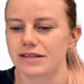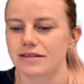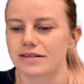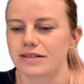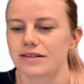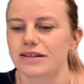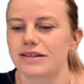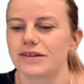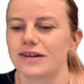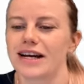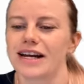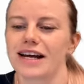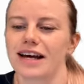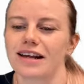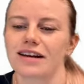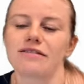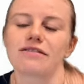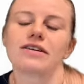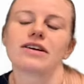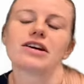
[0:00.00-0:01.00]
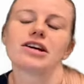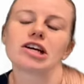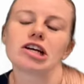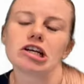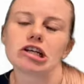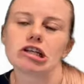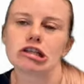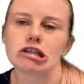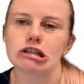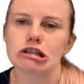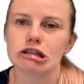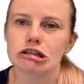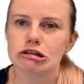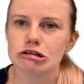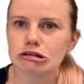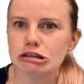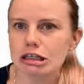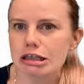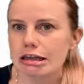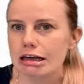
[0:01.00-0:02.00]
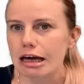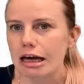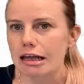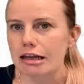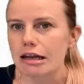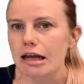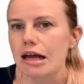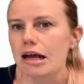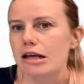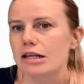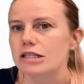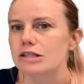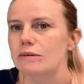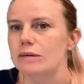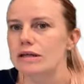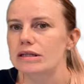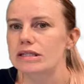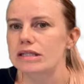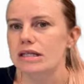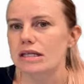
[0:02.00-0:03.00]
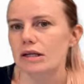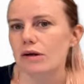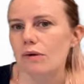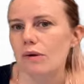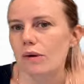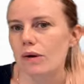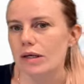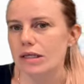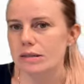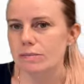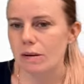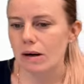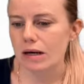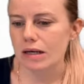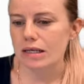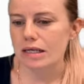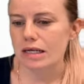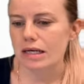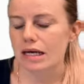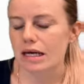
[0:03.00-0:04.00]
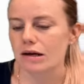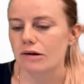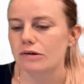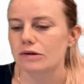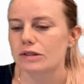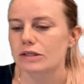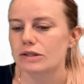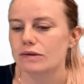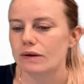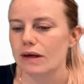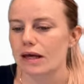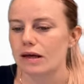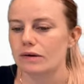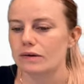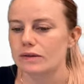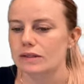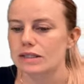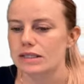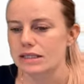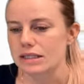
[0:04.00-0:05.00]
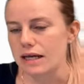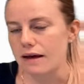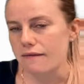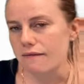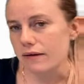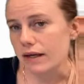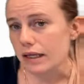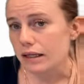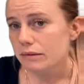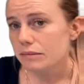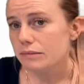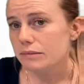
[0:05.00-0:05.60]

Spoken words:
So I know I kind of showed you that. So what's a corresponding angle to angle 7?